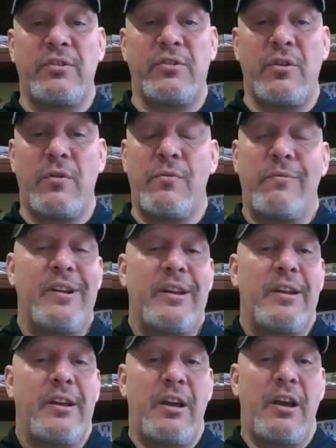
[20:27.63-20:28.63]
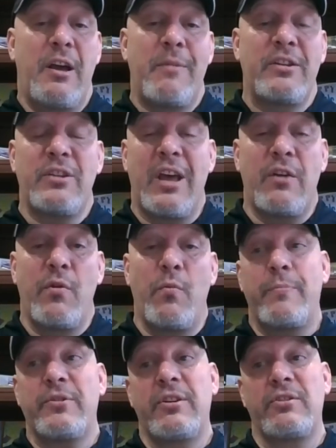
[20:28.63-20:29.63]
So I don't know
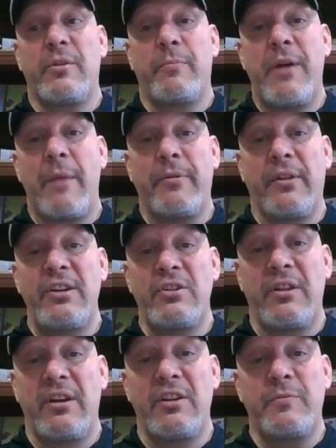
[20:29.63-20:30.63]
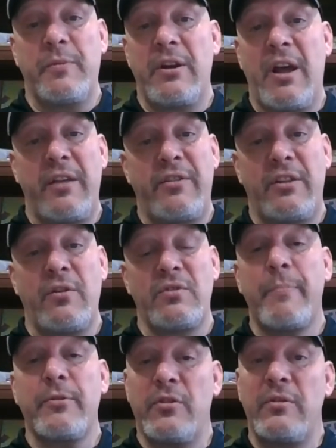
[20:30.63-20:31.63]
what percentage of the population that is, but I think those
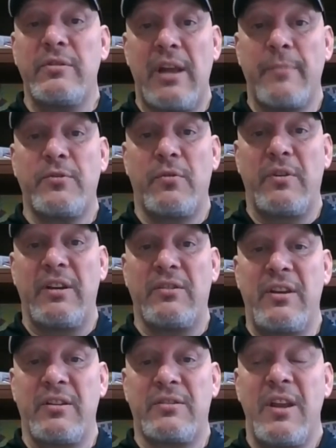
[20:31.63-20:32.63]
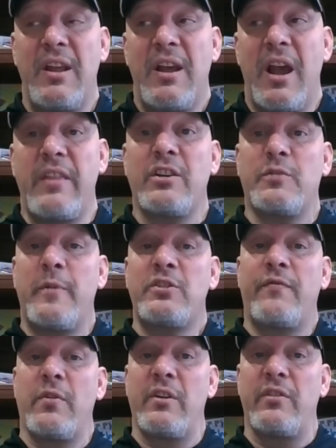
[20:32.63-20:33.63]
opportunities absolutely exist. I think
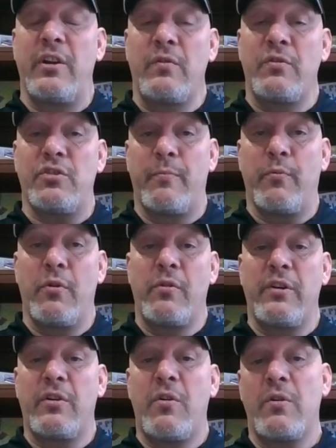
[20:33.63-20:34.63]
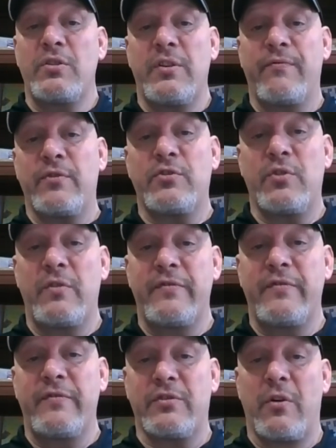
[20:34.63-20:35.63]
especially if you're in a dealership world and a car's in for
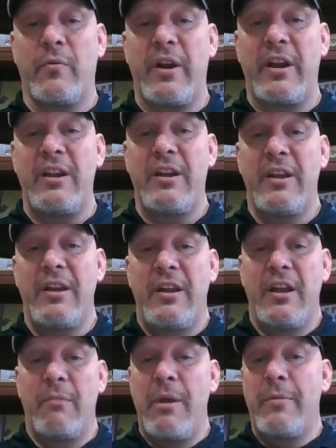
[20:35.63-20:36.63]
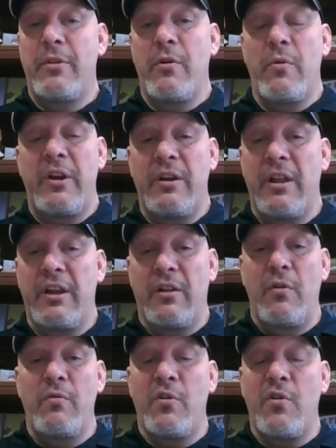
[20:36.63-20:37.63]
service already, and maybe they're already in like a
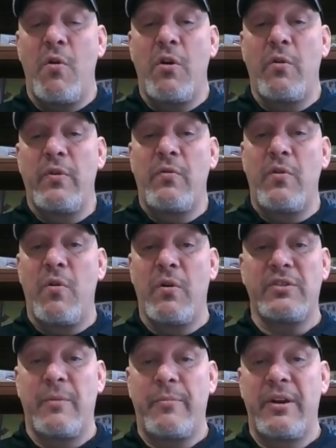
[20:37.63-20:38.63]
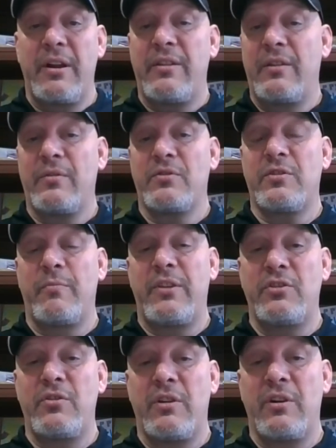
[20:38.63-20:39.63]
loaner car or rental car or something, I think there's some
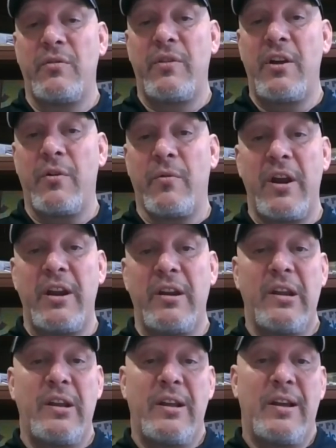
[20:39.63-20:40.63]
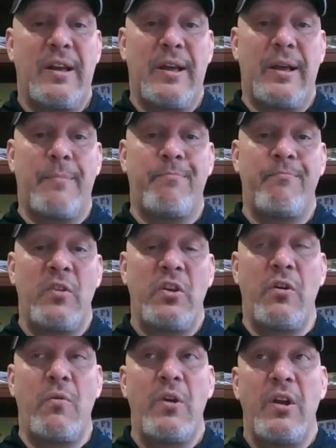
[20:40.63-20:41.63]
things you can do there, right?
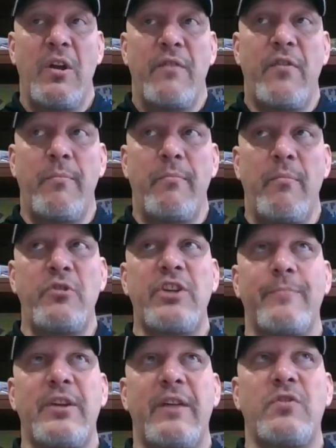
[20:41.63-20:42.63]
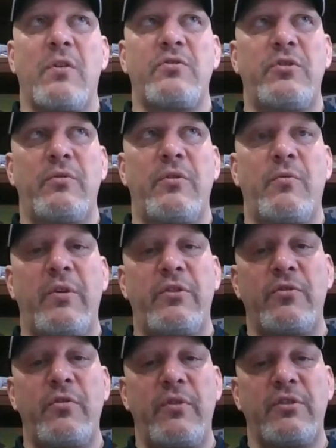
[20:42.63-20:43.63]
For most shops I've talked to, that what
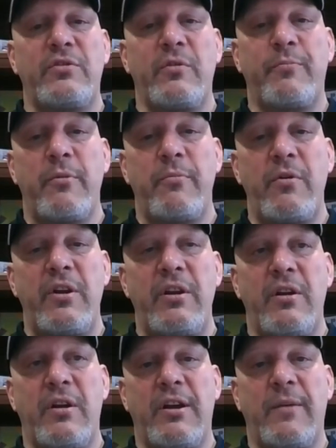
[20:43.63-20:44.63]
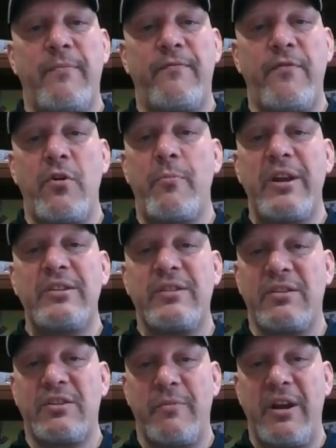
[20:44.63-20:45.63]
they're doing is they're promoting photo-based
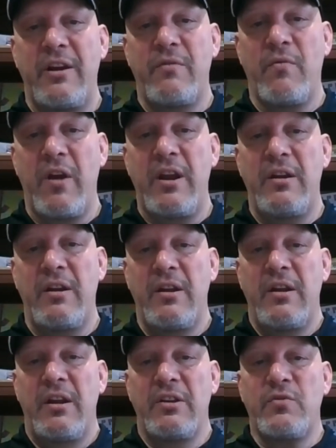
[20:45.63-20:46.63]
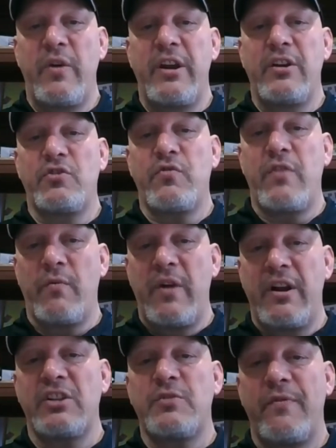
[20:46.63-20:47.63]
estimating, right, as a way to try to write
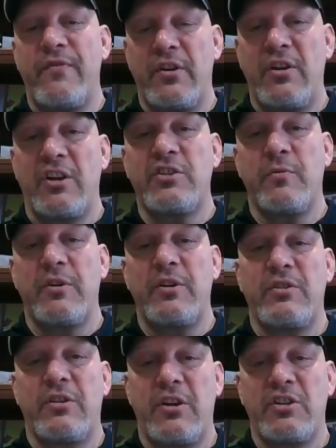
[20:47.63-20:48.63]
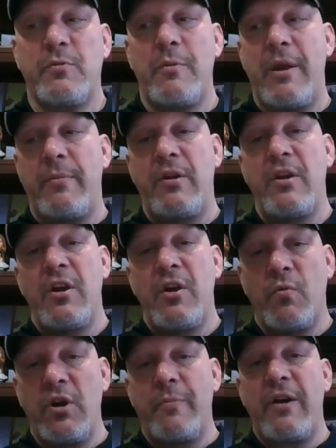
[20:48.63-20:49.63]
an estimate for the customer because the customer may be
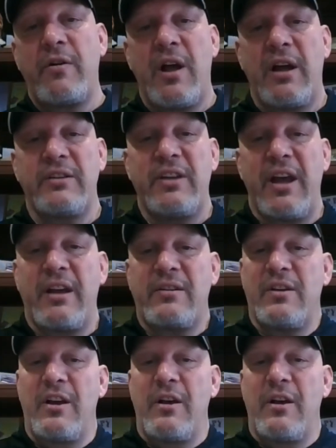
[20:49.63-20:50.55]
worried about contact.